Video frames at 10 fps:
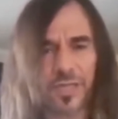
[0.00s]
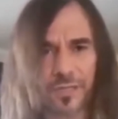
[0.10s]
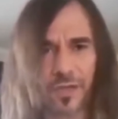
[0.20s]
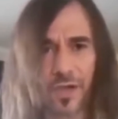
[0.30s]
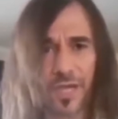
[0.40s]

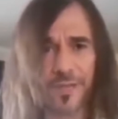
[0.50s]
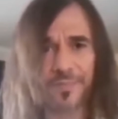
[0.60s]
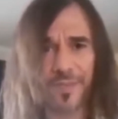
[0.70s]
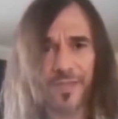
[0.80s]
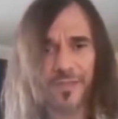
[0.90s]
lie
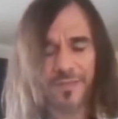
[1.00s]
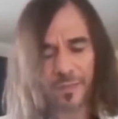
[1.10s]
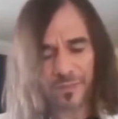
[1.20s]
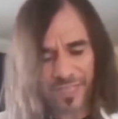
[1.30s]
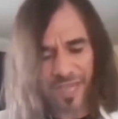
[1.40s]
that
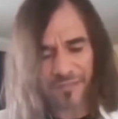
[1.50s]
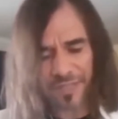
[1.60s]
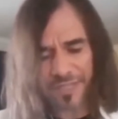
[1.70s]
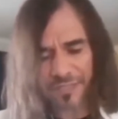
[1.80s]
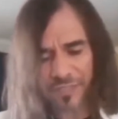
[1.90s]
was
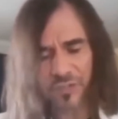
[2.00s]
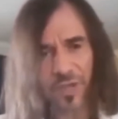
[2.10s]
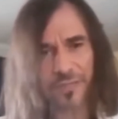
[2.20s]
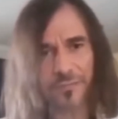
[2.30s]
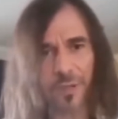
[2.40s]
carefully
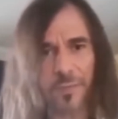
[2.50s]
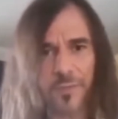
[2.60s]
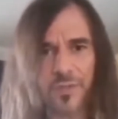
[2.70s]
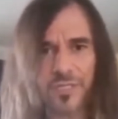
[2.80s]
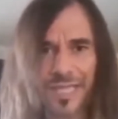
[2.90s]
constructed by
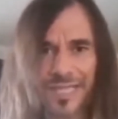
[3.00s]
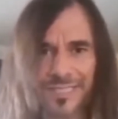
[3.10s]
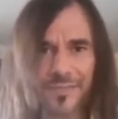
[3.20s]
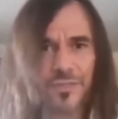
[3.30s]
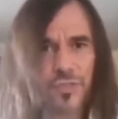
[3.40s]

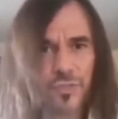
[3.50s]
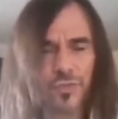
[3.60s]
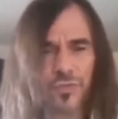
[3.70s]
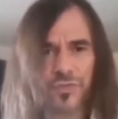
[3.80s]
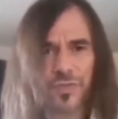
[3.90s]
mutilating the
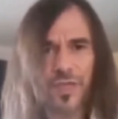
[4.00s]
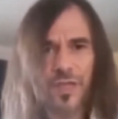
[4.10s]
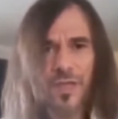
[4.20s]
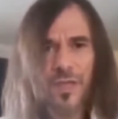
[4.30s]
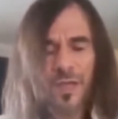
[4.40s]
truth,
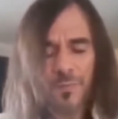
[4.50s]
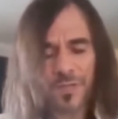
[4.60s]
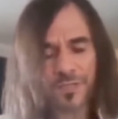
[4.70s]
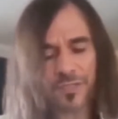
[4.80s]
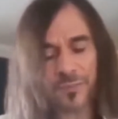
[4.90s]

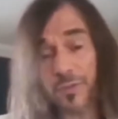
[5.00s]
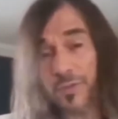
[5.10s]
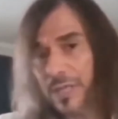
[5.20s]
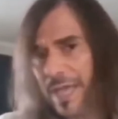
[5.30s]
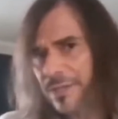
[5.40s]
because
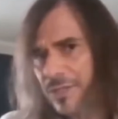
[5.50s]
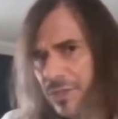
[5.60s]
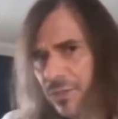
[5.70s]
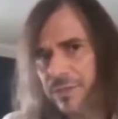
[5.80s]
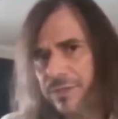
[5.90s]
mutilated
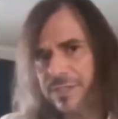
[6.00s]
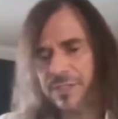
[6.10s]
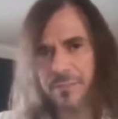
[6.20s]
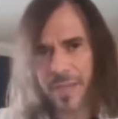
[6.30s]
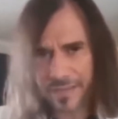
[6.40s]
truths
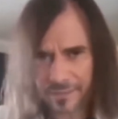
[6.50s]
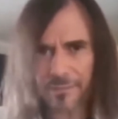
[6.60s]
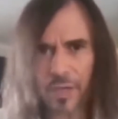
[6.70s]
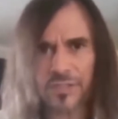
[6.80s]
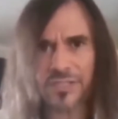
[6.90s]
make the
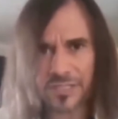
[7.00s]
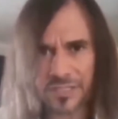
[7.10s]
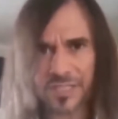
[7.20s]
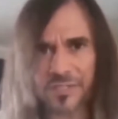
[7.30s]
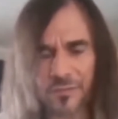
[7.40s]
most
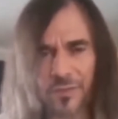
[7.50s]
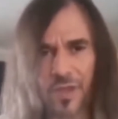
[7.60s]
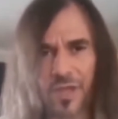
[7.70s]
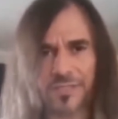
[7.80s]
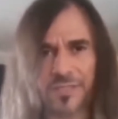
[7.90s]
successful
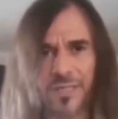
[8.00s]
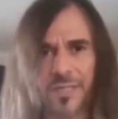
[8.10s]
lies.